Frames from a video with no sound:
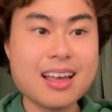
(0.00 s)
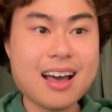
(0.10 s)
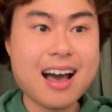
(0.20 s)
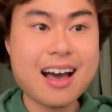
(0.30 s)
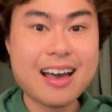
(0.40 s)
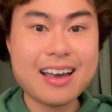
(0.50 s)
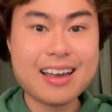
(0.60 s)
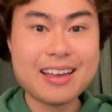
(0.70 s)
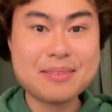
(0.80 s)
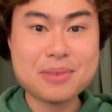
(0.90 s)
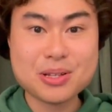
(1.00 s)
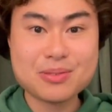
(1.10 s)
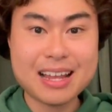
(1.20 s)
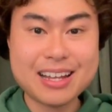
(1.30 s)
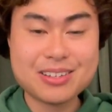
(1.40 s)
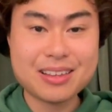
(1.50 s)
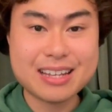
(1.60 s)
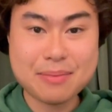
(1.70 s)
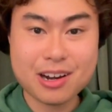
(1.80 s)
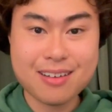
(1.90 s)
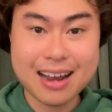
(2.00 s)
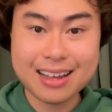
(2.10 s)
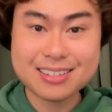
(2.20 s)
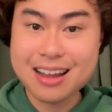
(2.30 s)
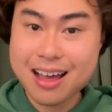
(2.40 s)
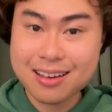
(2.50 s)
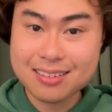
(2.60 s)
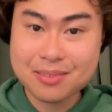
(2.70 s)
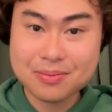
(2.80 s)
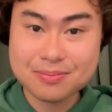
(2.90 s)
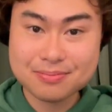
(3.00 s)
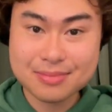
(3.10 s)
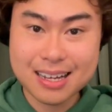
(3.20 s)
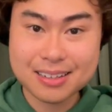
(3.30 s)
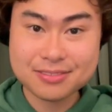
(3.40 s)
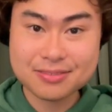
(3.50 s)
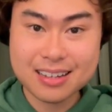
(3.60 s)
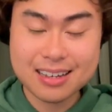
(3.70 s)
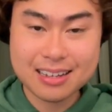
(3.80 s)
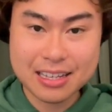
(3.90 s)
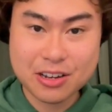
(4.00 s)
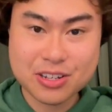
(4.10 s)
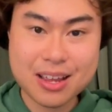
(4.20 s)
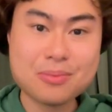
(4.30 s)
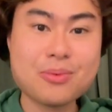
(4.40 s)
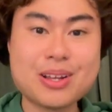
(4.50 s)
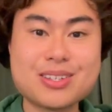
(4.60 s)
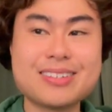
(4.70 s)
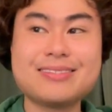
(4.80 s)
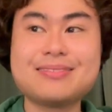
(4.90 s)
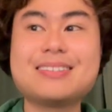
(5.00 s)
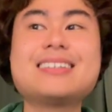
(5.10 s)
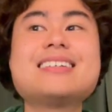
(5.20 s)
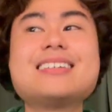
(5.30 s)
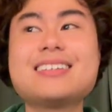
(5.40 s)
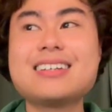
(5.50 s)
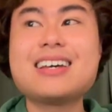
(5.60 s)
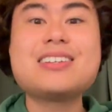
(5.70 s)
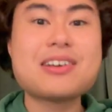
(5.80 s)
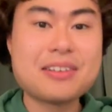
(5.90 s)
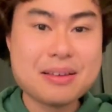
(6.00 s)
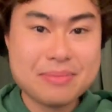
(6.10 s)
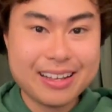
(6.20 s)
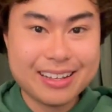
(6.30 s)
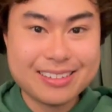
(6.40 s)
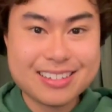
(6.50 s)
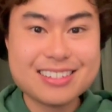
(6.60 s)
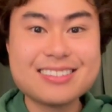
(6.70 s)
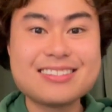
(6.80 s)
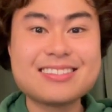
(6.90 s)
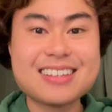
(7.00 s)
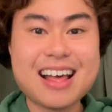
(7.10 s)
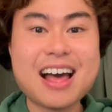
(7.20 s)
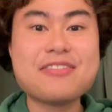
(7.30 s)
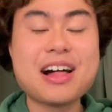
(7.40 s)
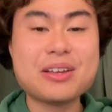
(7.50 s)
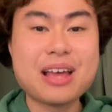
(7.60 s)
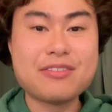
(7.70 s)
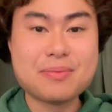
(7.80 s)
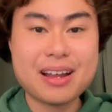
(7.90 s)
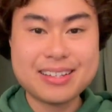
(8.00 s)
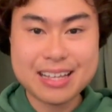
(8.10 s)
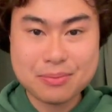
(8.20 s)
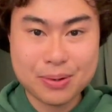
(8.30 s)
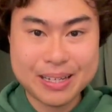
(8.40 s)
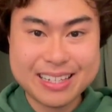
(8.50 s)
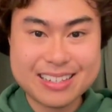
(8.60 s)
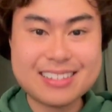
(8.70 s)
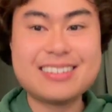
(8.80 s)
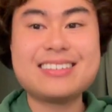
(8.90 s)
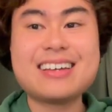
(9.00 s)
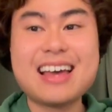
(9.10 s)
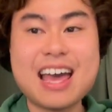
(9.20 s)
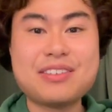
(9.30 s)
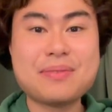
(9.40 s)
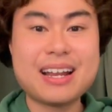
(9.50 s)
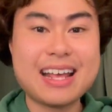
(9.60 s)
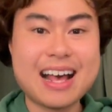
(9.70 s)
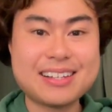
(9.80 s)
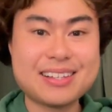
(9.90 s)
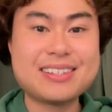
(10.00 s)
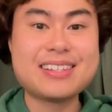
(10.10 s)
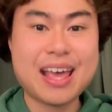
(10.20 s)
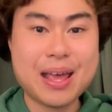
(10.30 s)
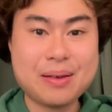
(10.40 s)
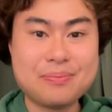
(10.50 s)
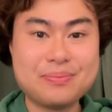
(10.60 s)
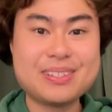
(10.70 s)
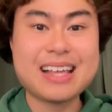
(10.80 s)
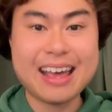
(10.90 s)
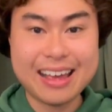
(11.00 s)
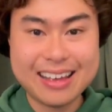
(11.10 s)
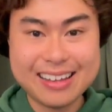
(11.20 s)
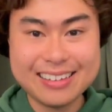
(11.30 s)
I most relate to the democratic style of leadership, which generally means I value everybody's inputs. Everybody has the same say.